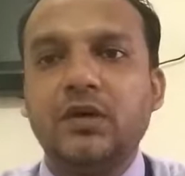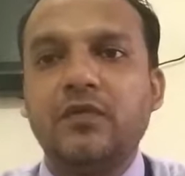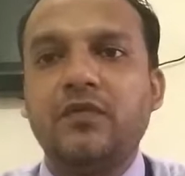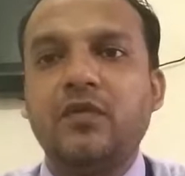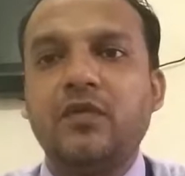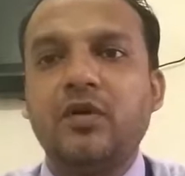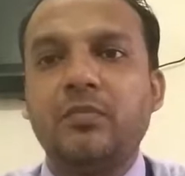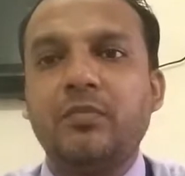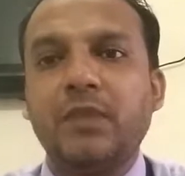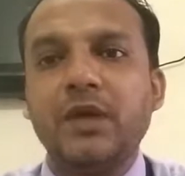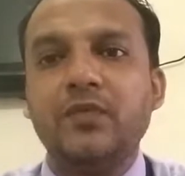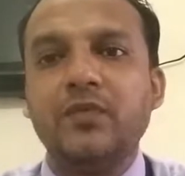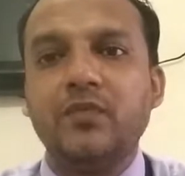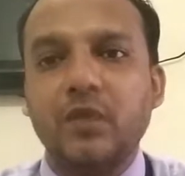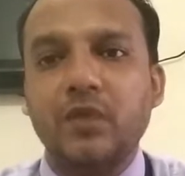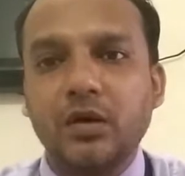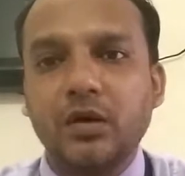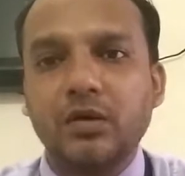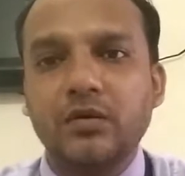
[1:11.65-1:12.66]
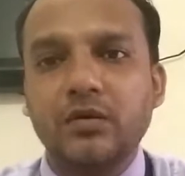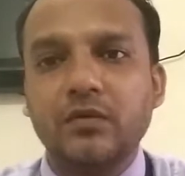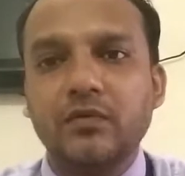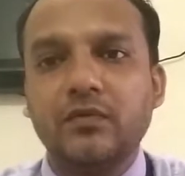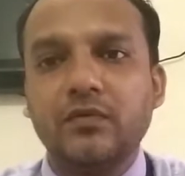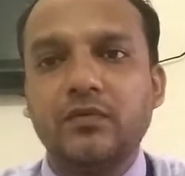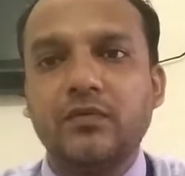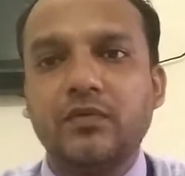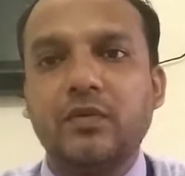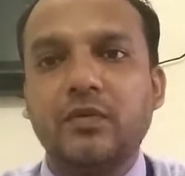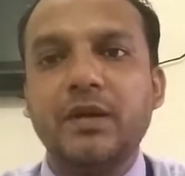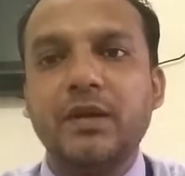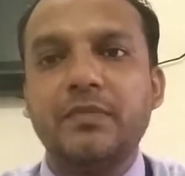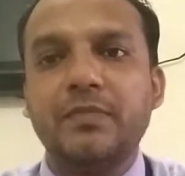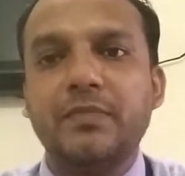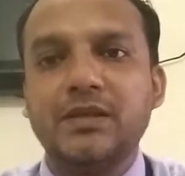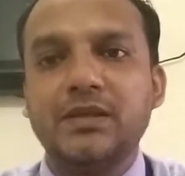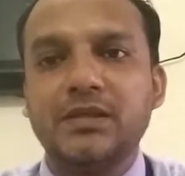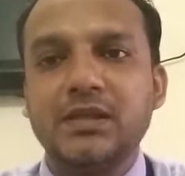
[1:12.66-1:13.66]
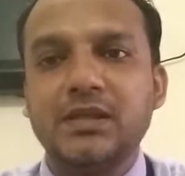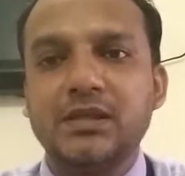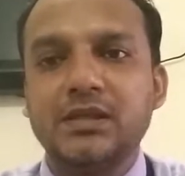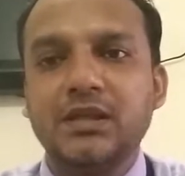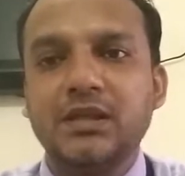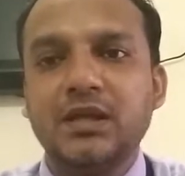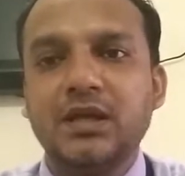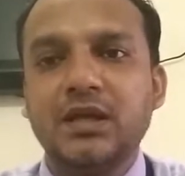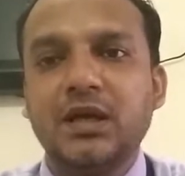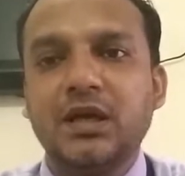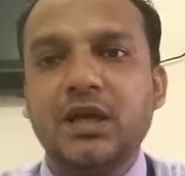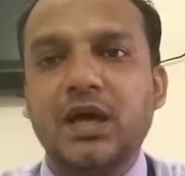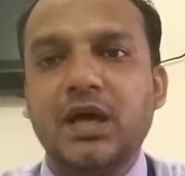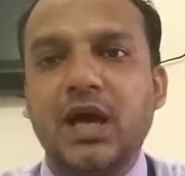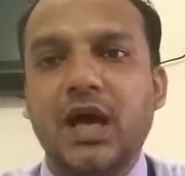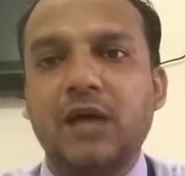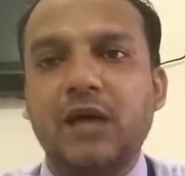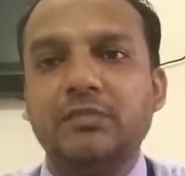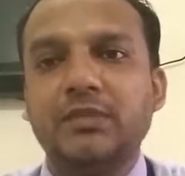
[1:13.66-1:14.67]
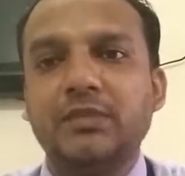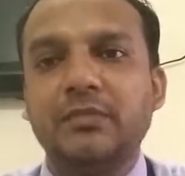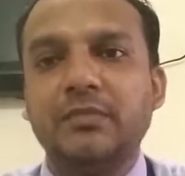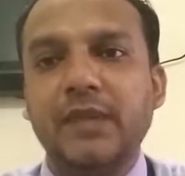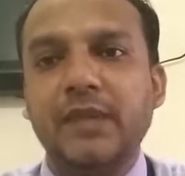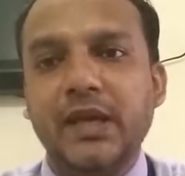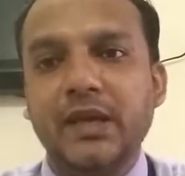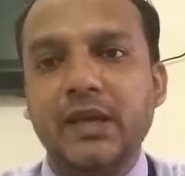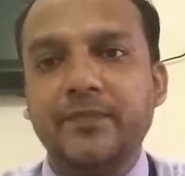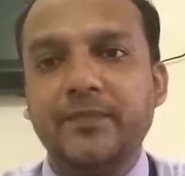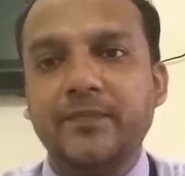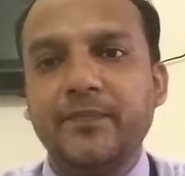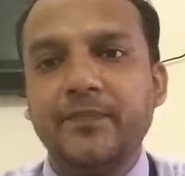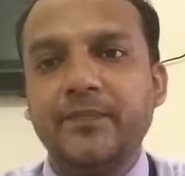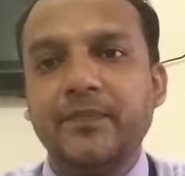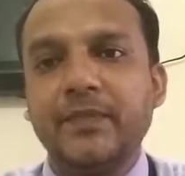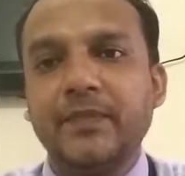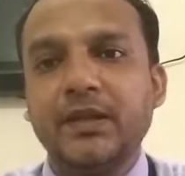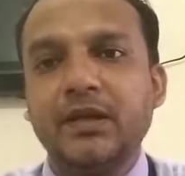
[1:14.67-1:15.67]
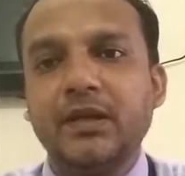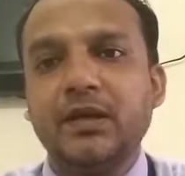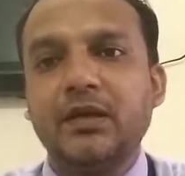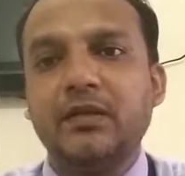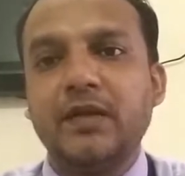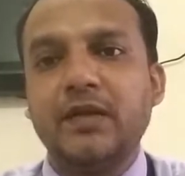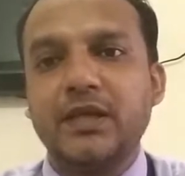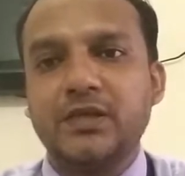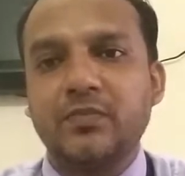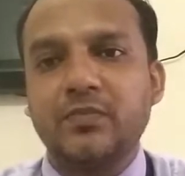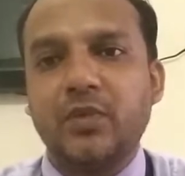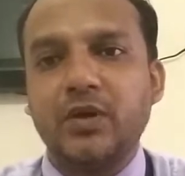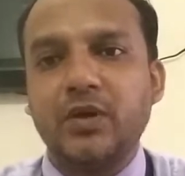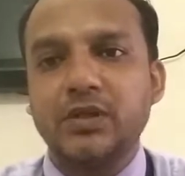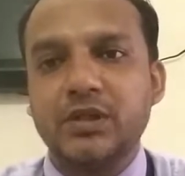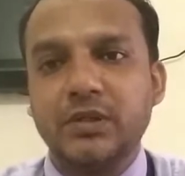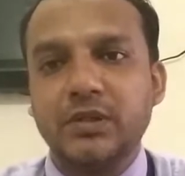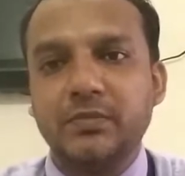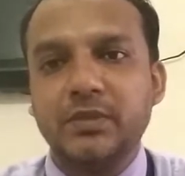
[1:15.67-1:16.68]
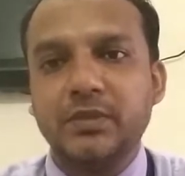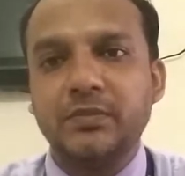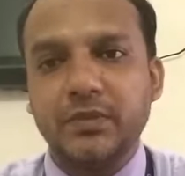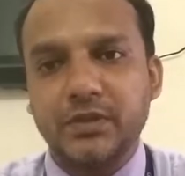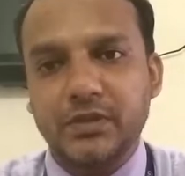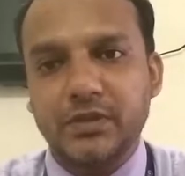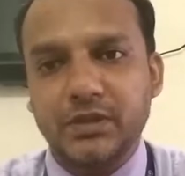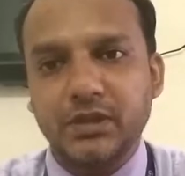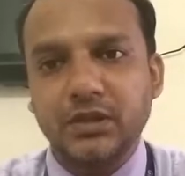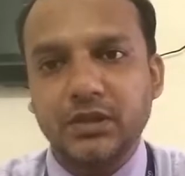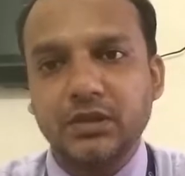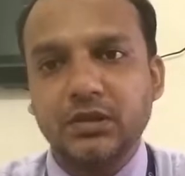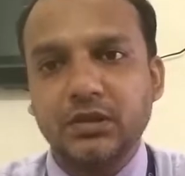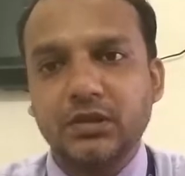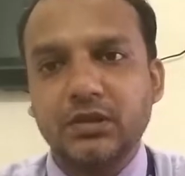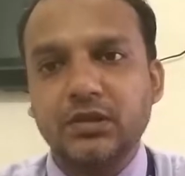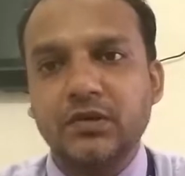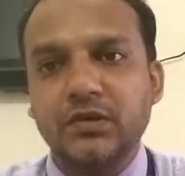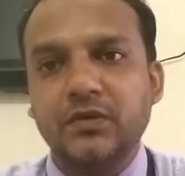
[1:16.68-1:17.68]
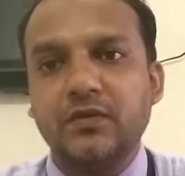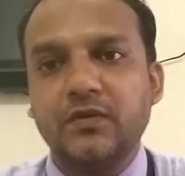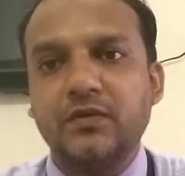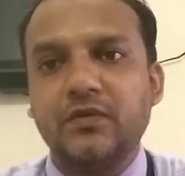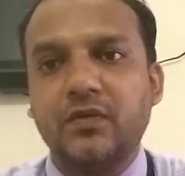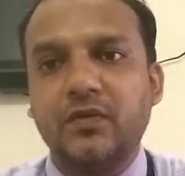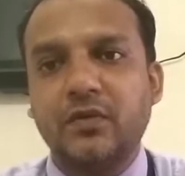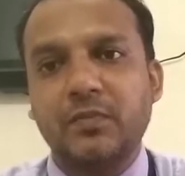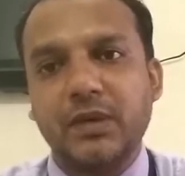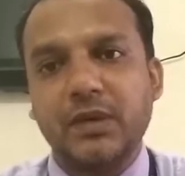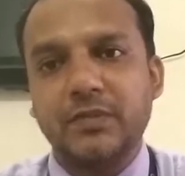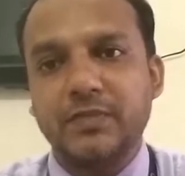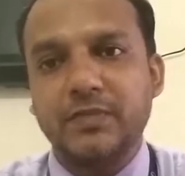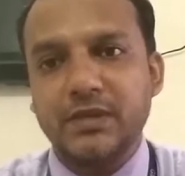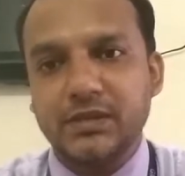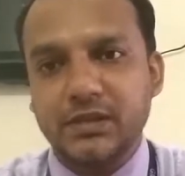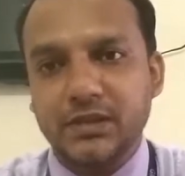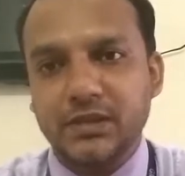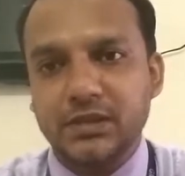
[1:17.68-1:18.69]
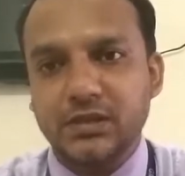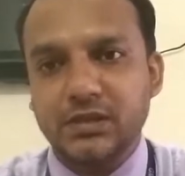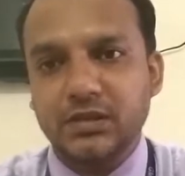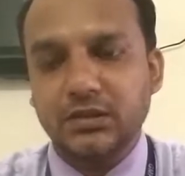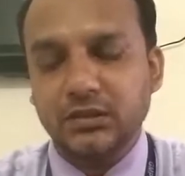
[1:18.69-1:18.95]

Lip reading: for my work, for my business, I'm the main responsible person for my business.